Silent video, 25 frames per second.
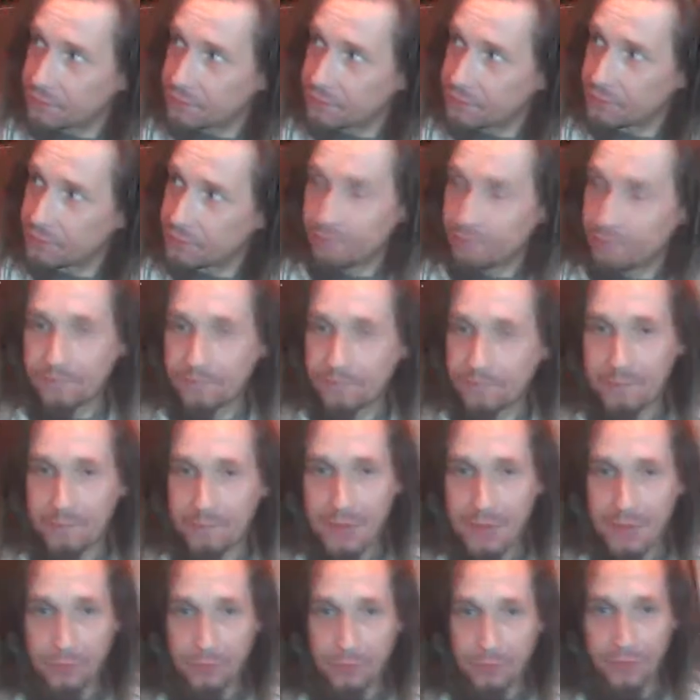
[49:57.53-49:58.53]
of the
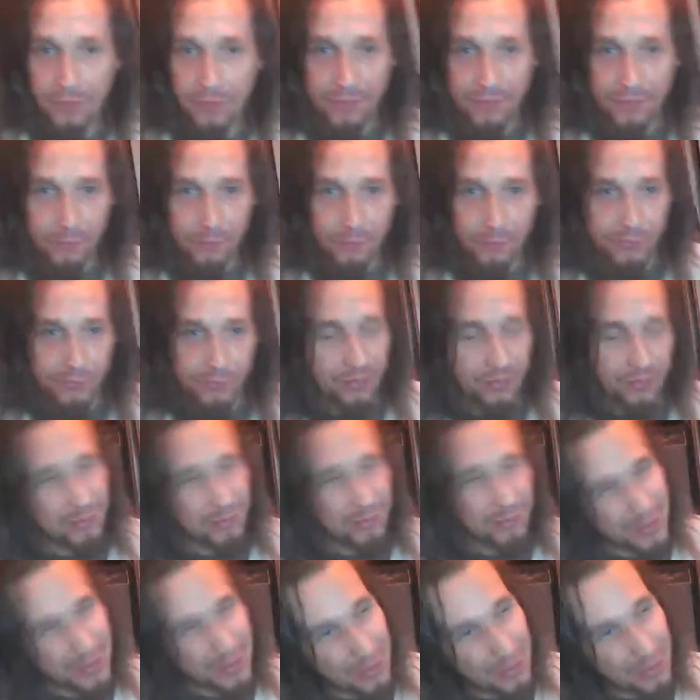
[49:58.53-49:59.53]
Manuel Remundu.
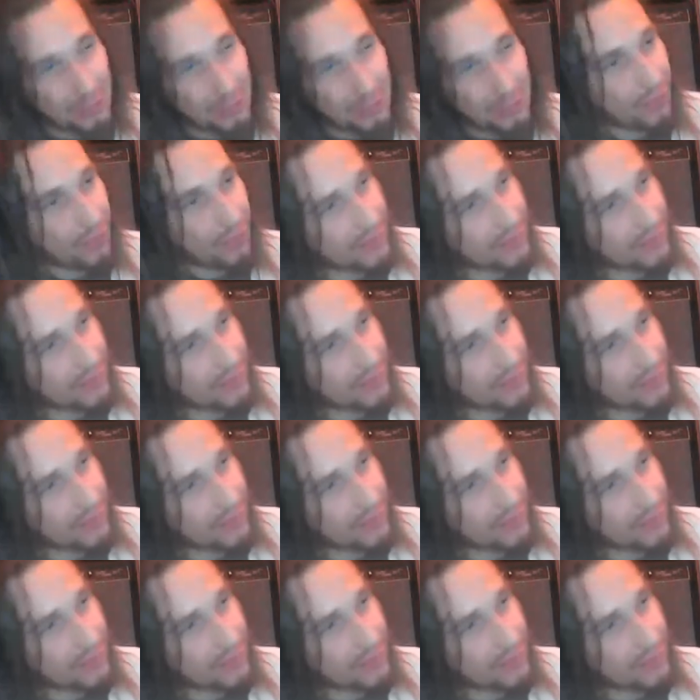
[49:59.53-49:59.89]
Maybe I'm not.